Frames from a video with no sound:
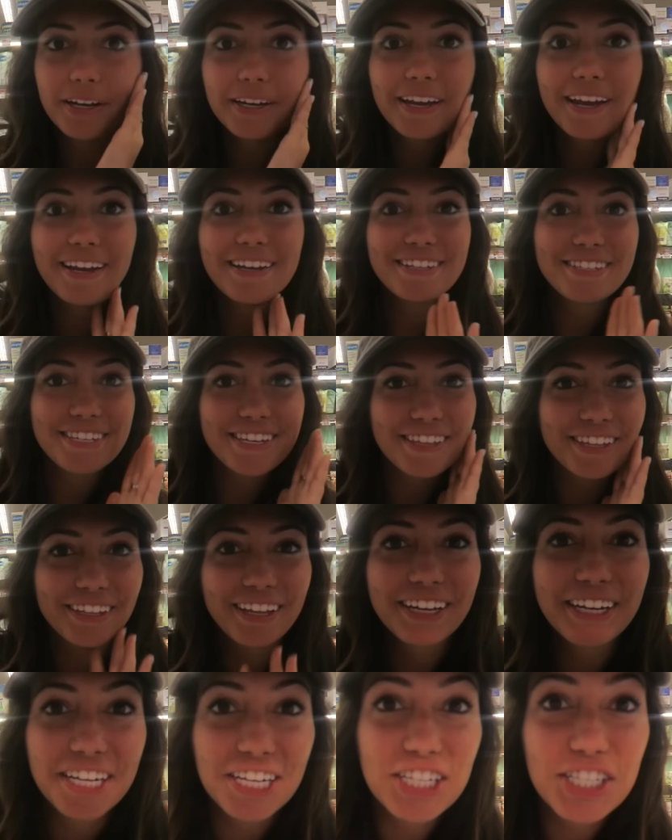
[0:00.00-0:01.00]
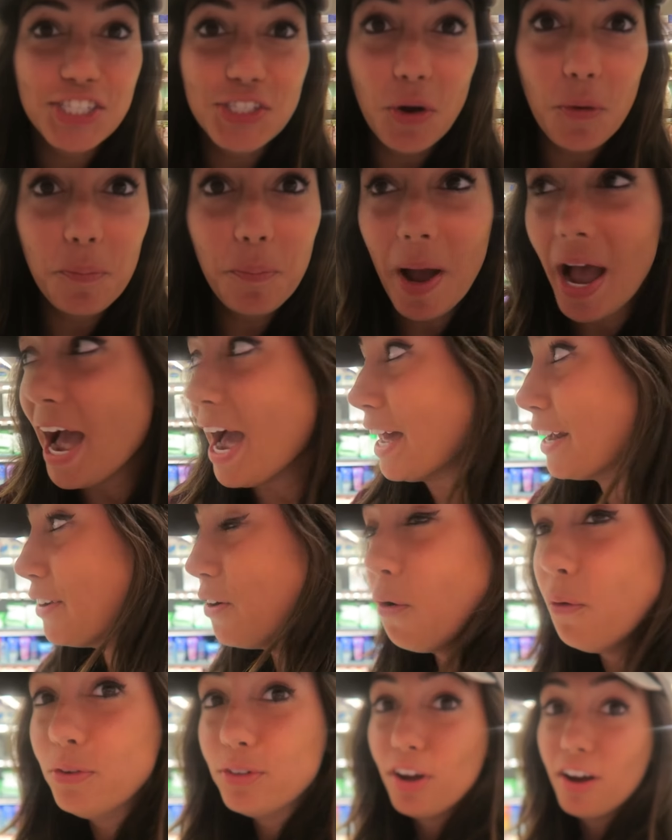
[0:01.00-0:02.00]
but I can't see. The lighting is so bad.
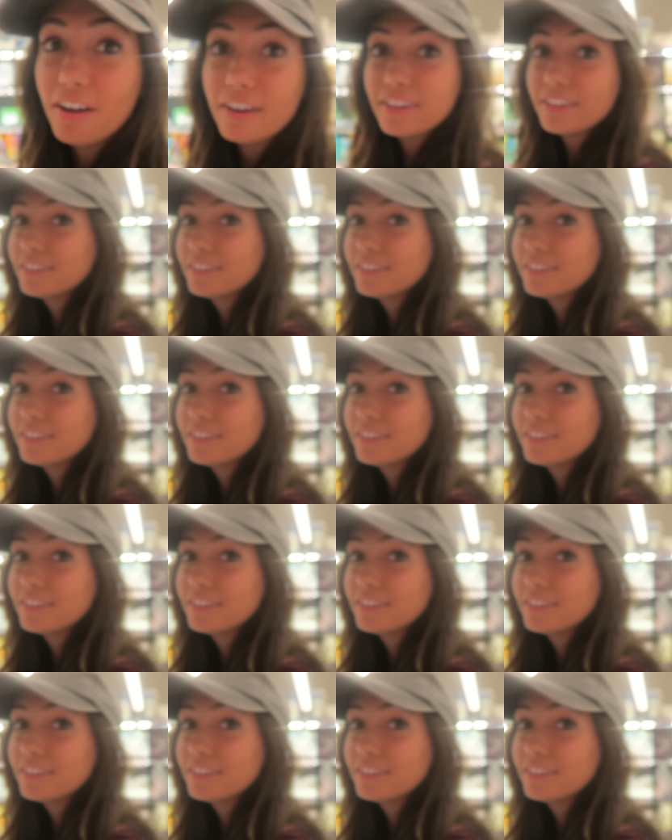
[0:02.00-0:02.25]
Hold on.